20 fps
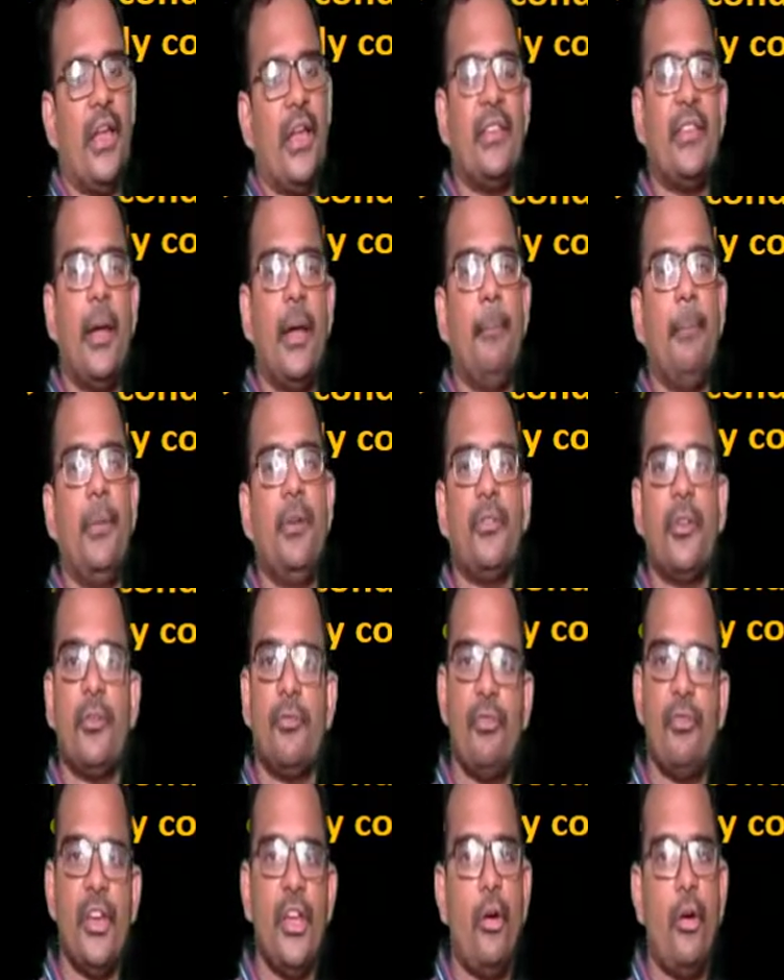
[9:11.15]
Examples are
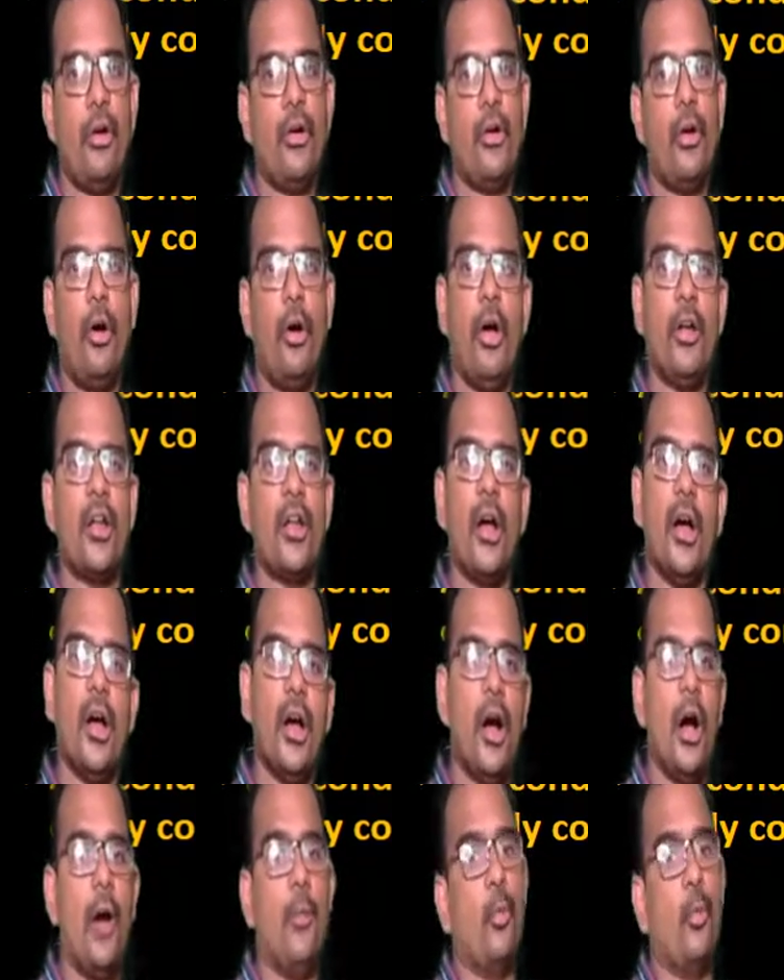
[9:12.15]
freon
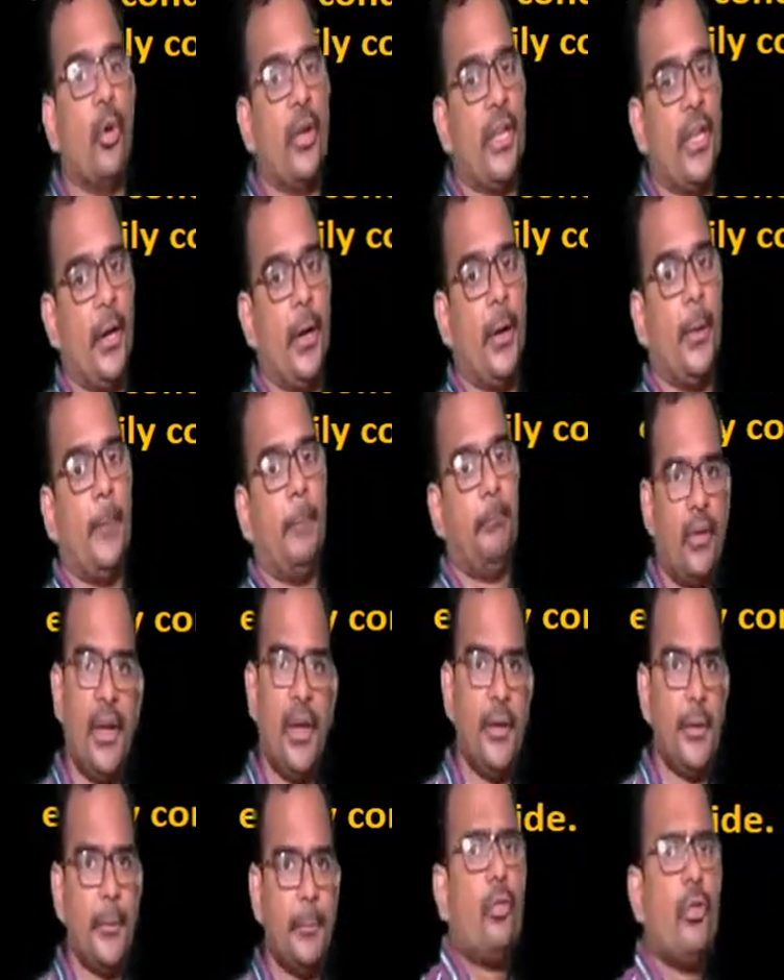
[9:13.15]
or ammonia,
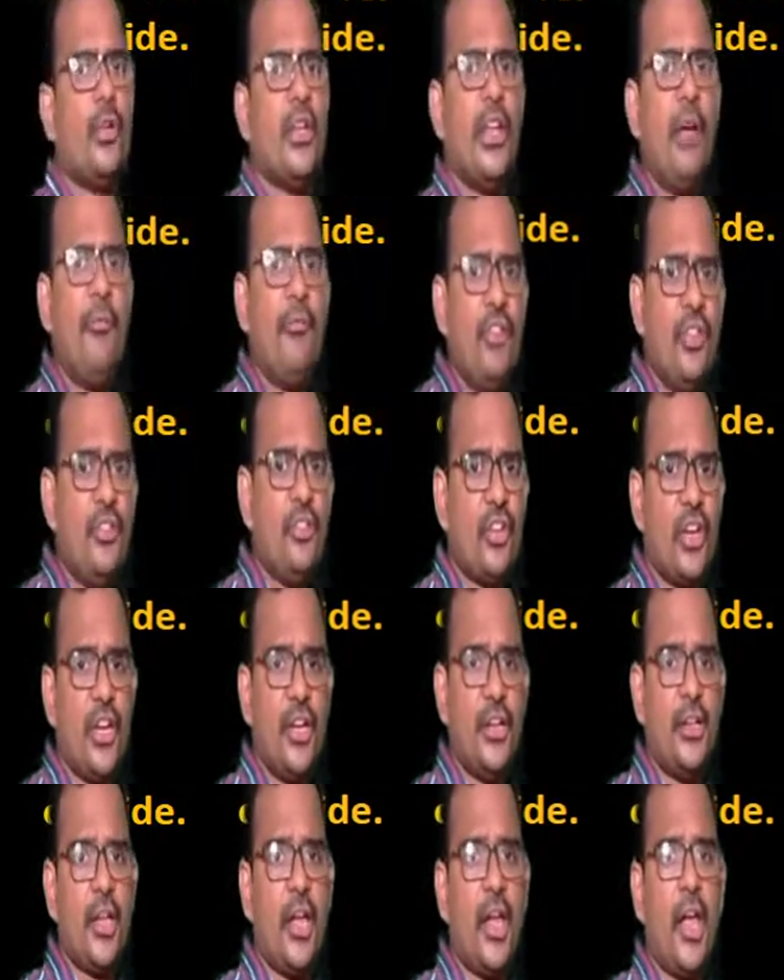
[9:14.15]
right? So the
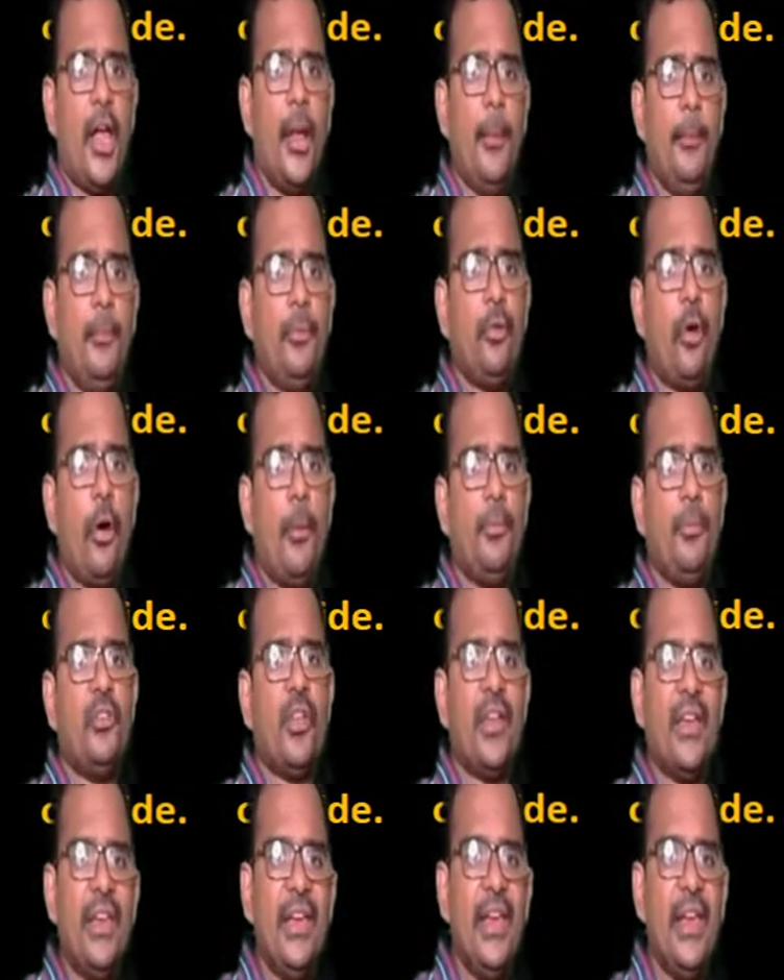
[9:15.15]
refrigerant absorbs
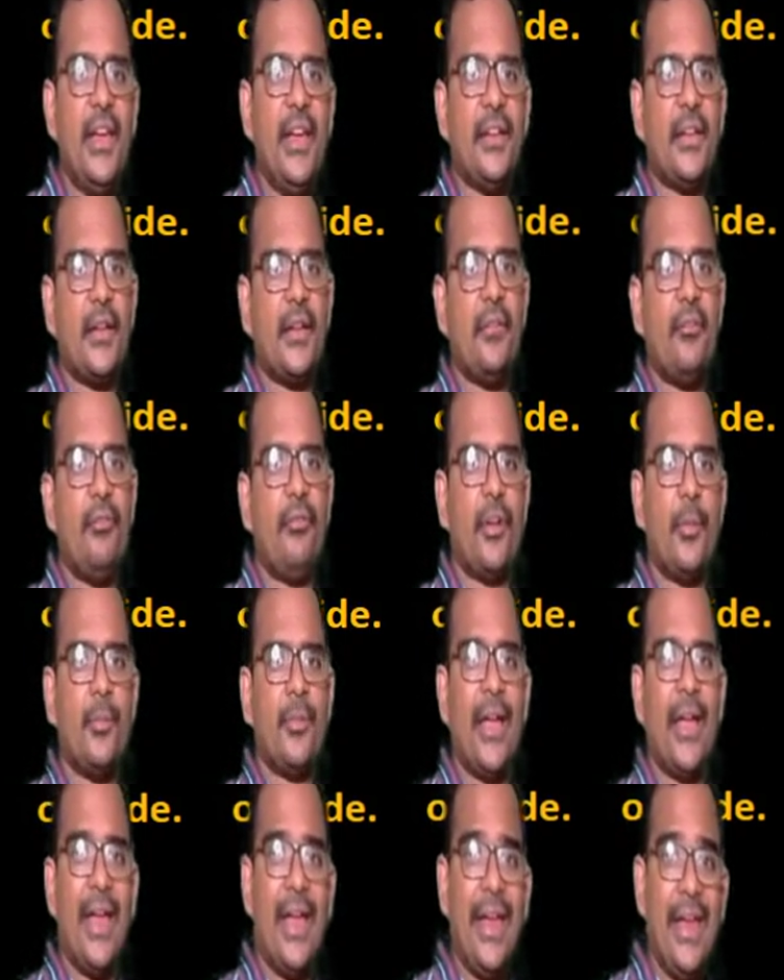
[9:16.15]
the heat
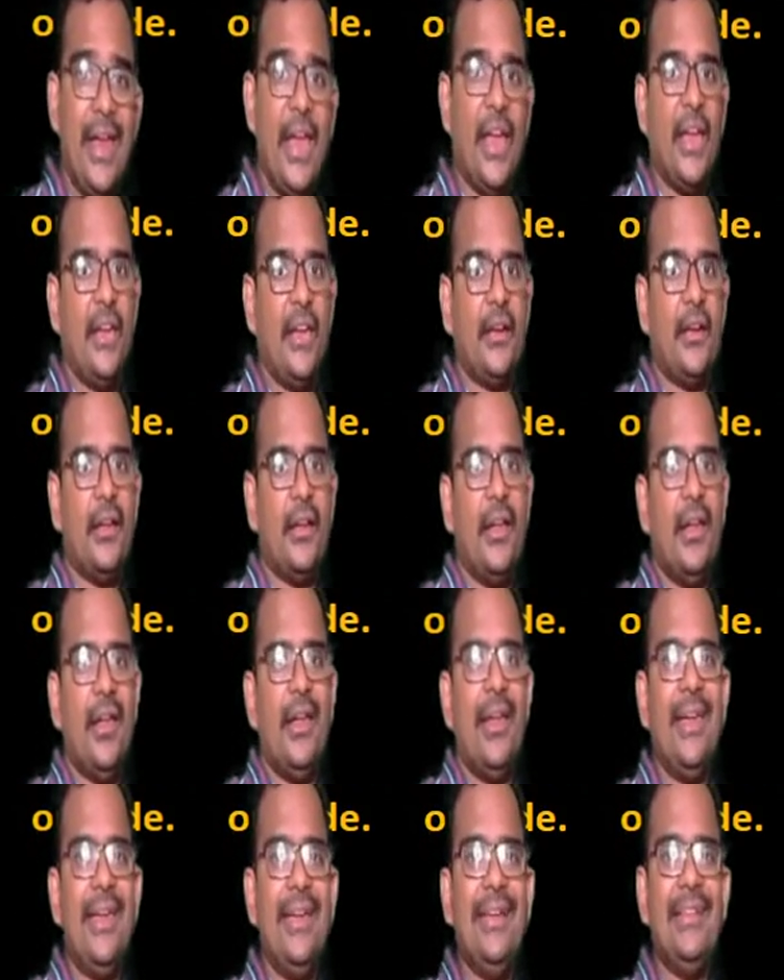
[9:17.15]
from the air
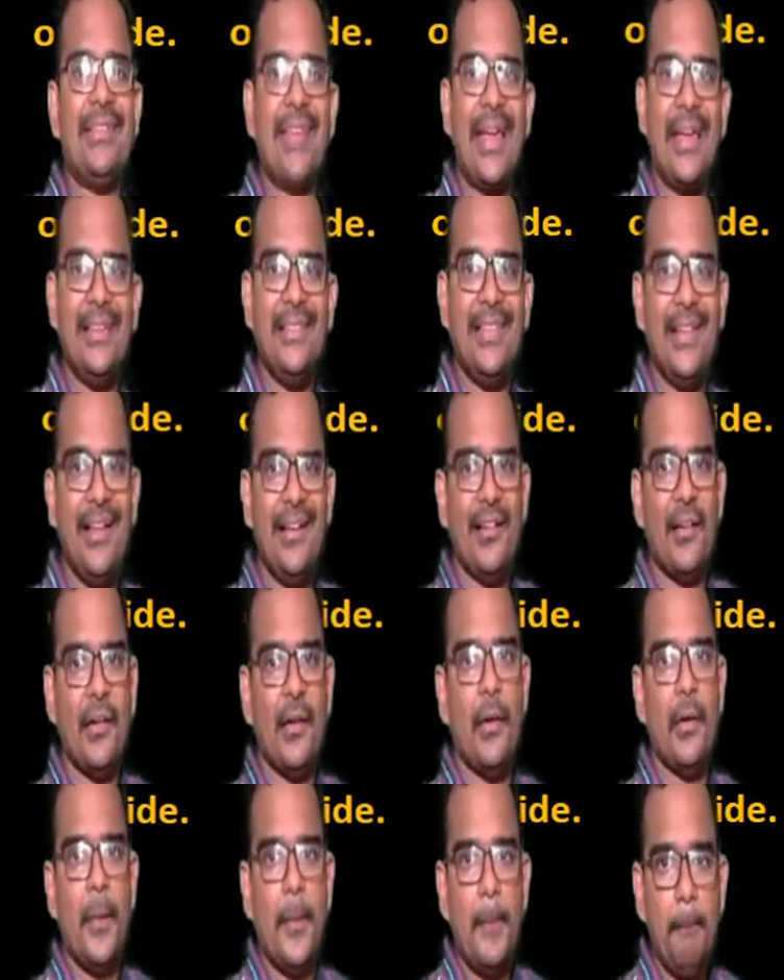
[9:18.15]
inside
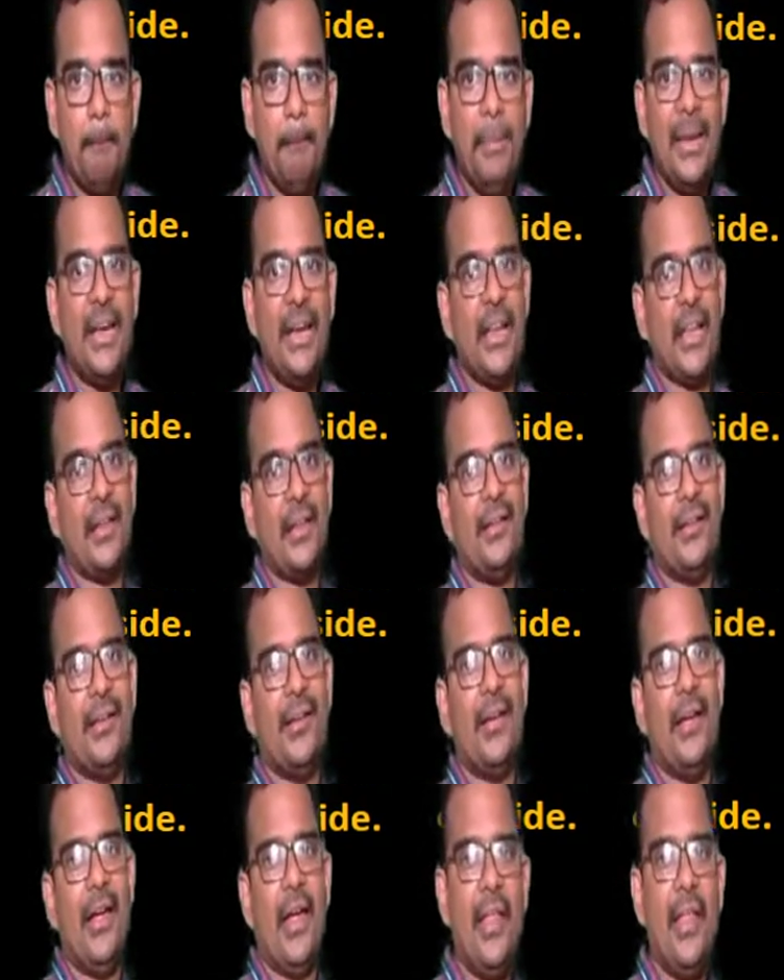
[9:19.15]
the
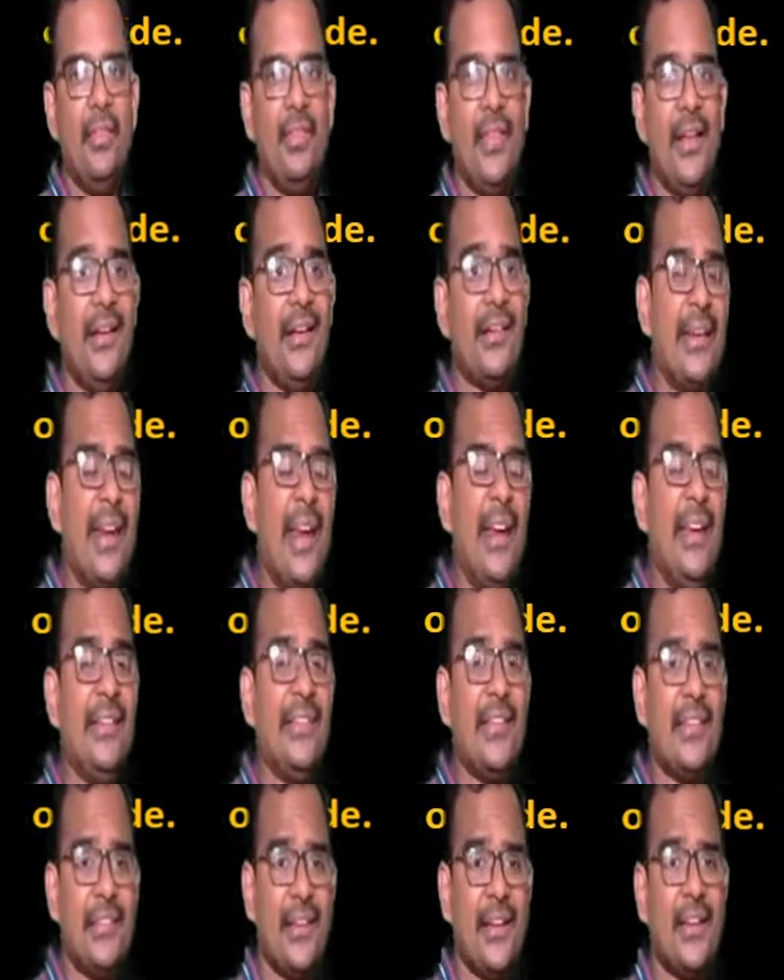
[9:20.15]
building and then
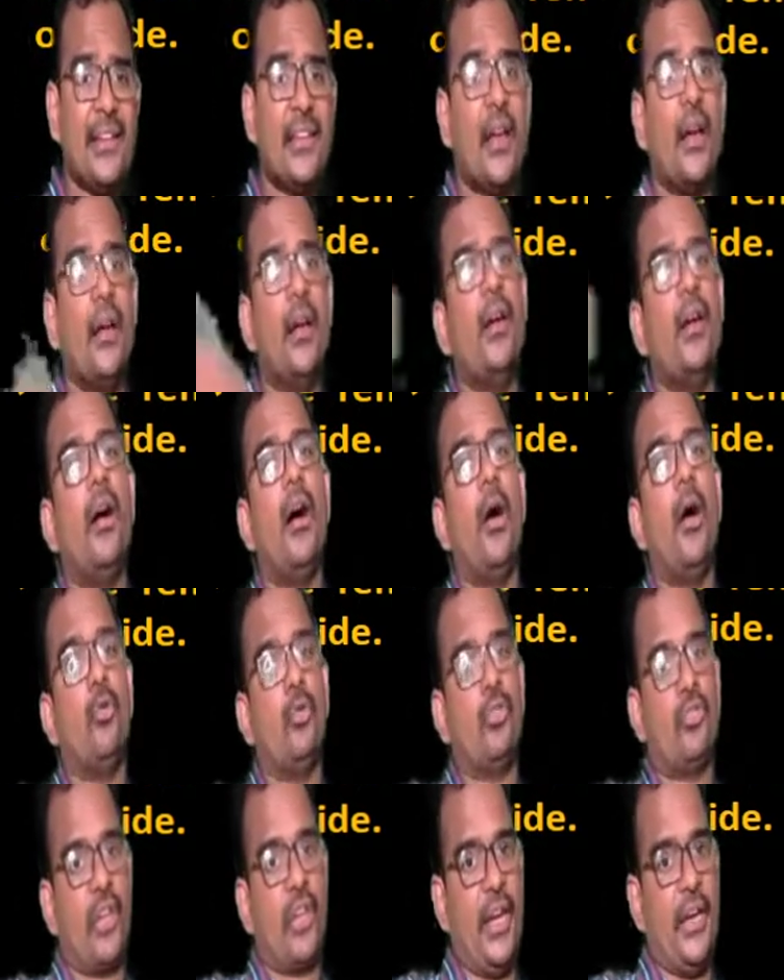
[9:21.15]
releases it
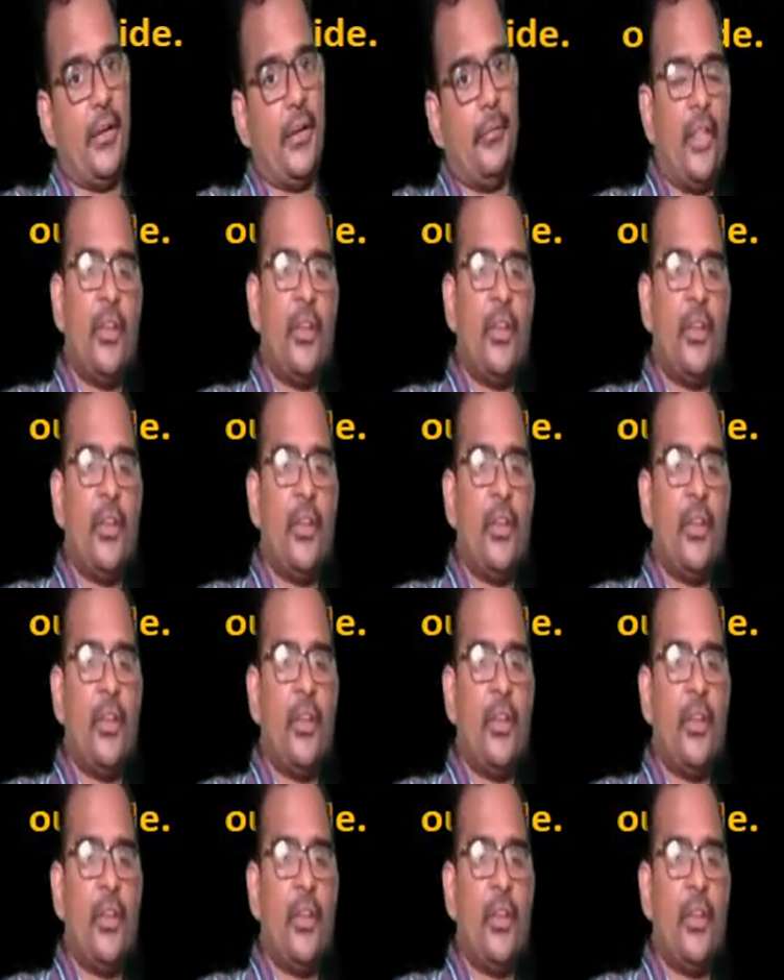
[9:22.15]
outside.